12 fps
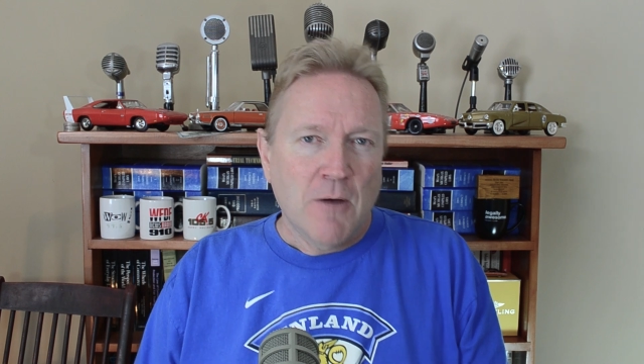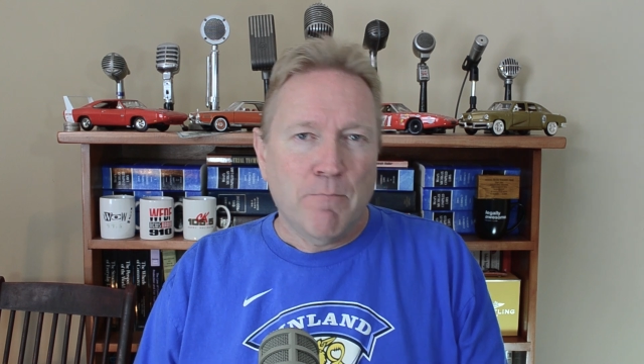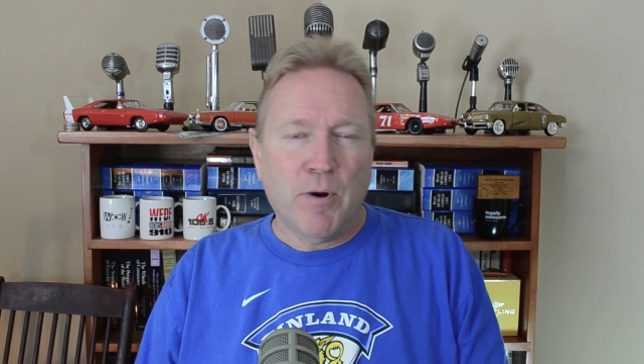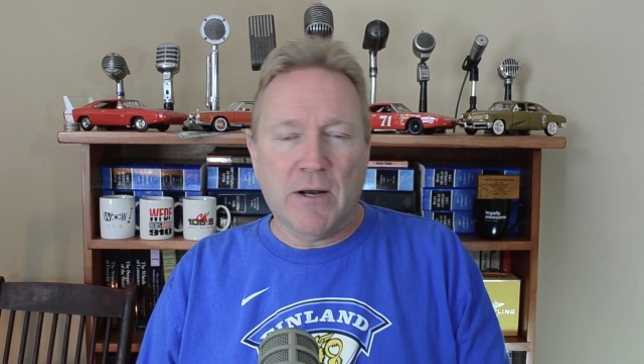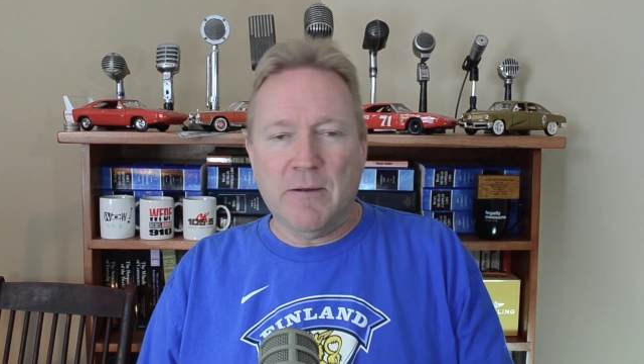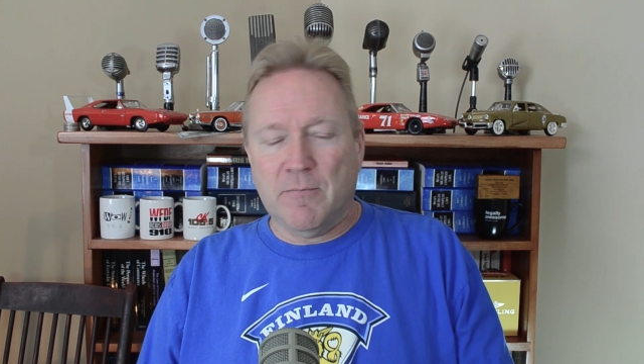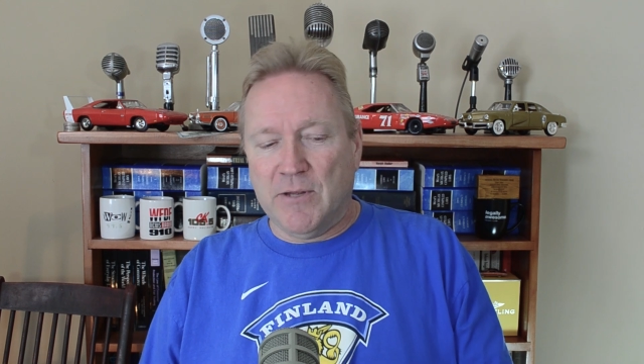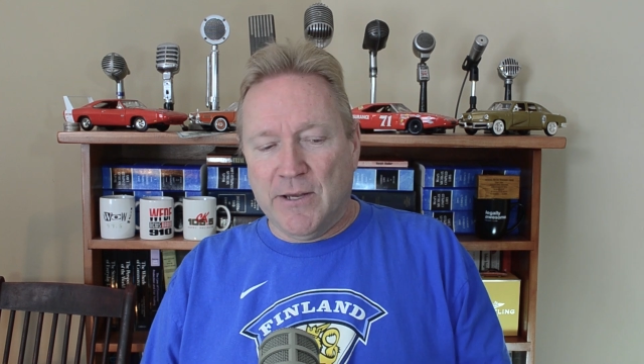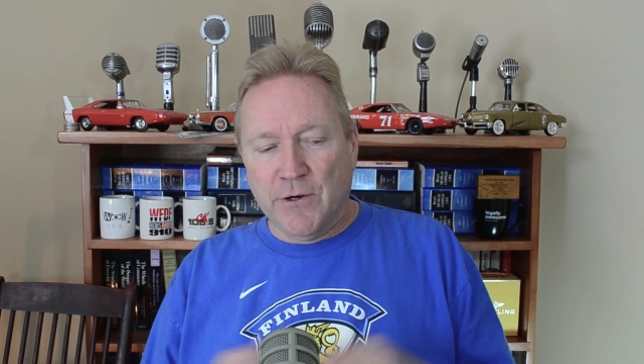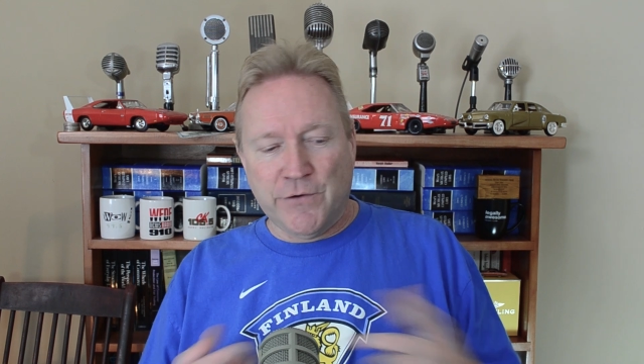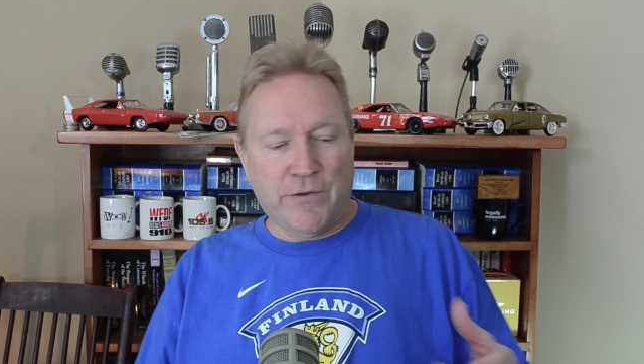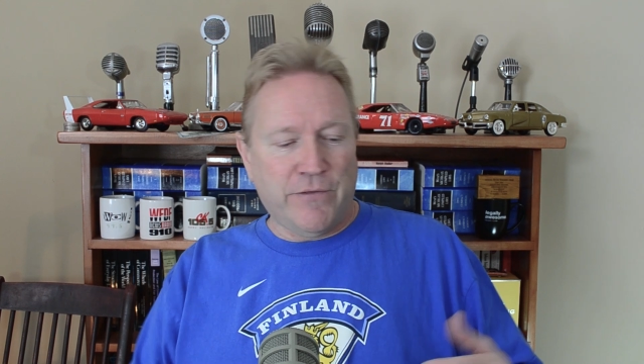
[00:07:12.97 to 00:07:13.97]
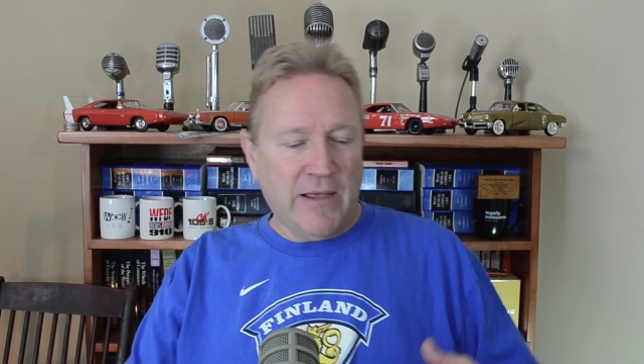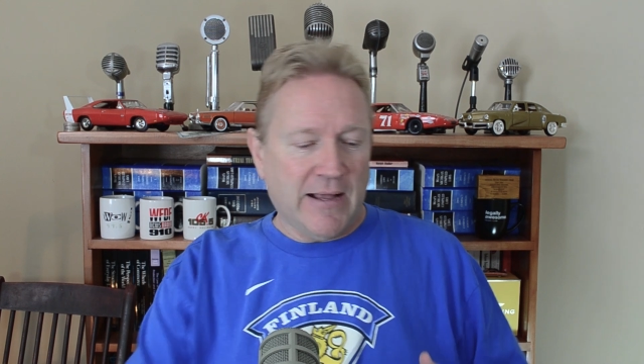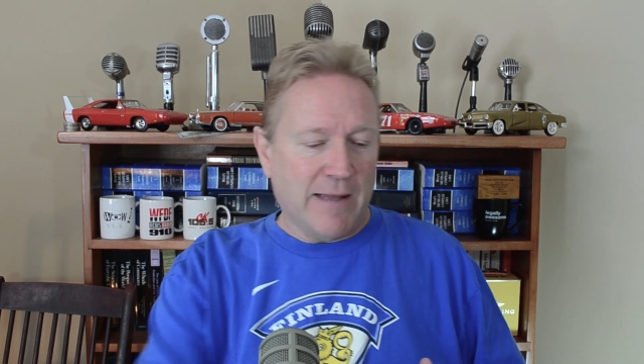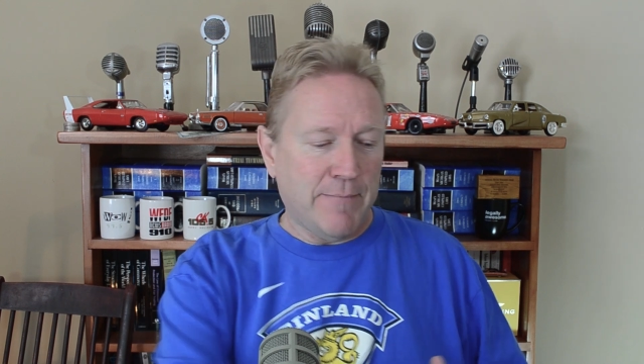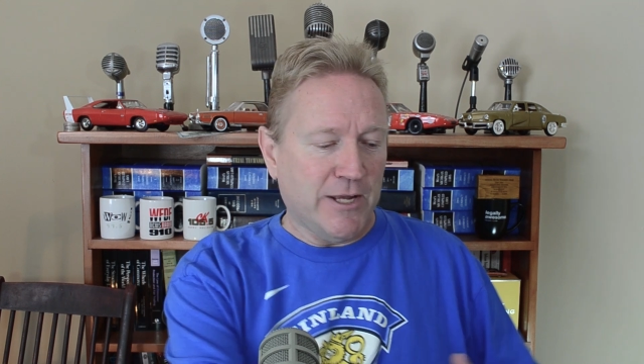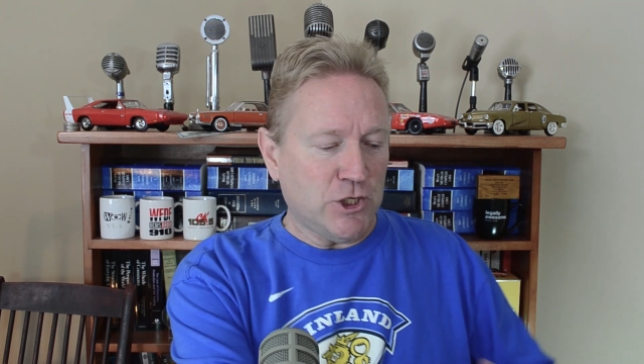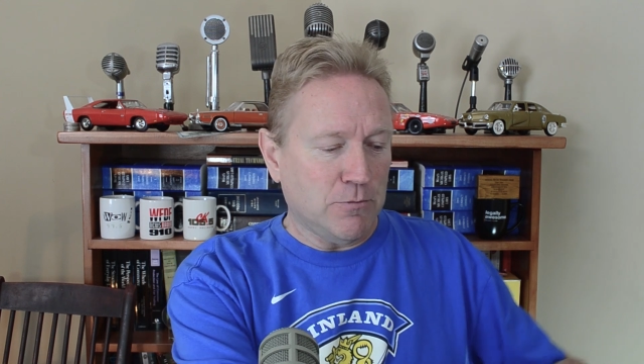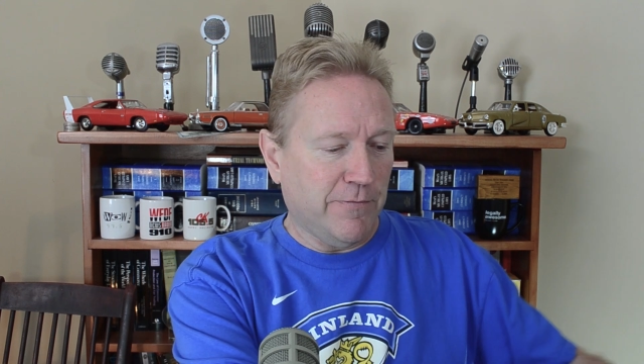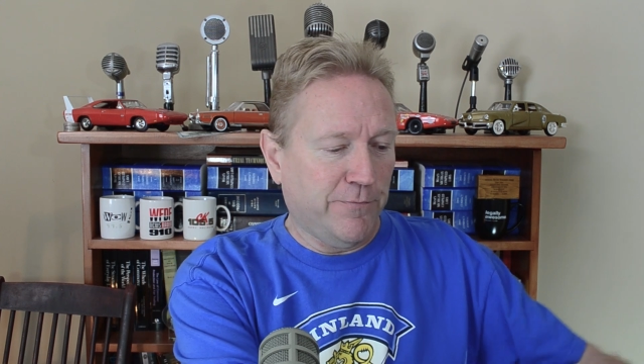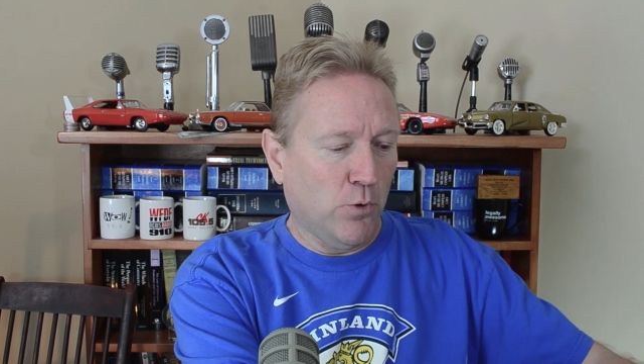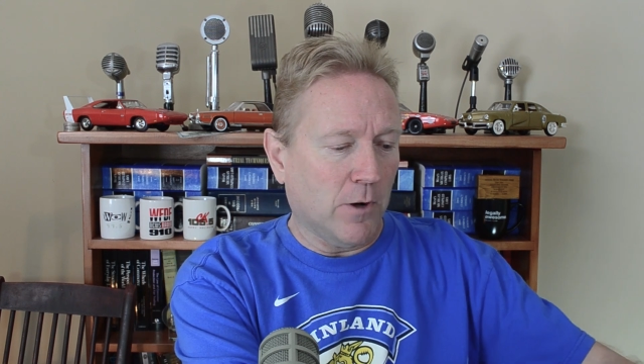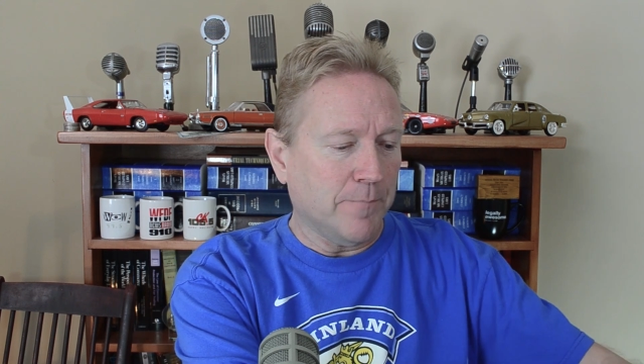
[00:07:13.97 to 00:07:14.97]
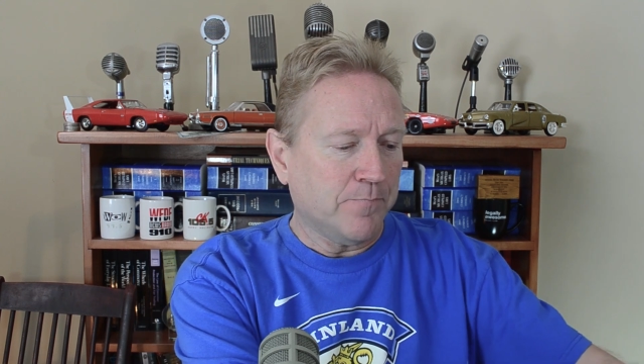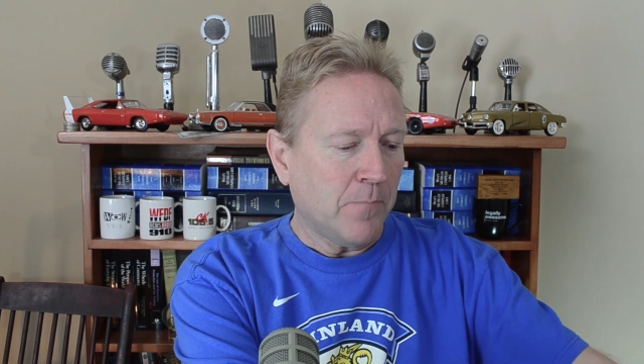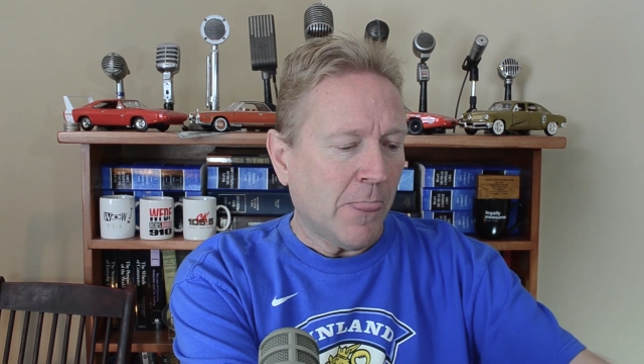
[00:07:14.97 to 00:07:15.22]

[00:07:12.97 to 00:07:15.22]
But here's the thing I mentioned before